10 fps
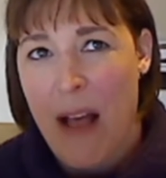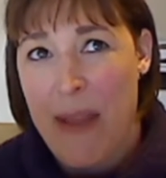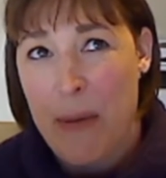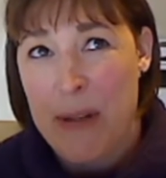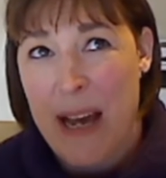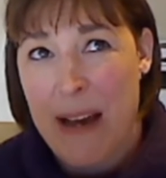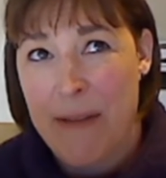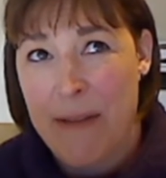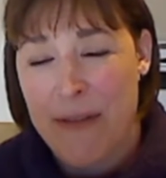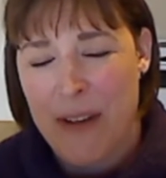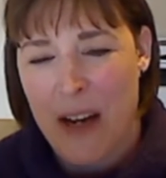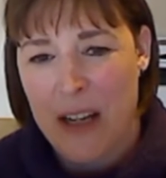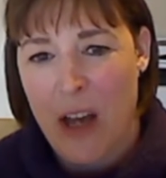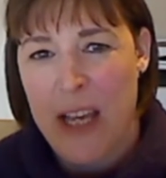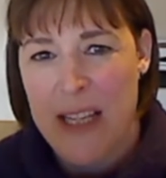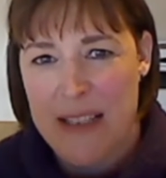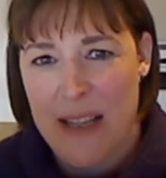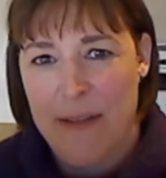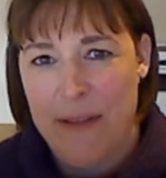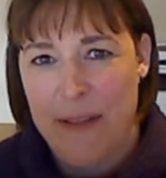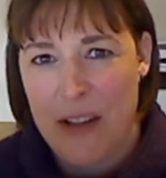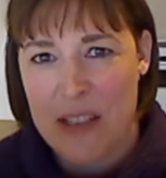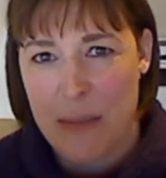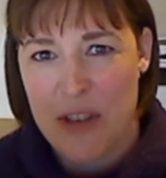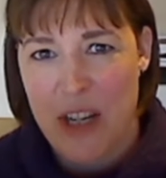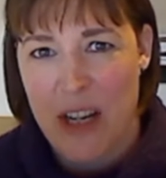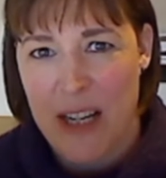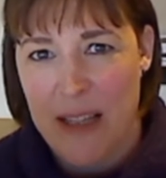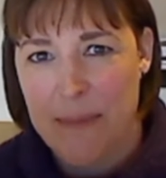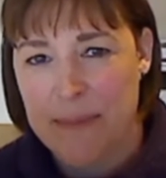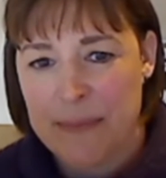and they would have a cohesive customer journey.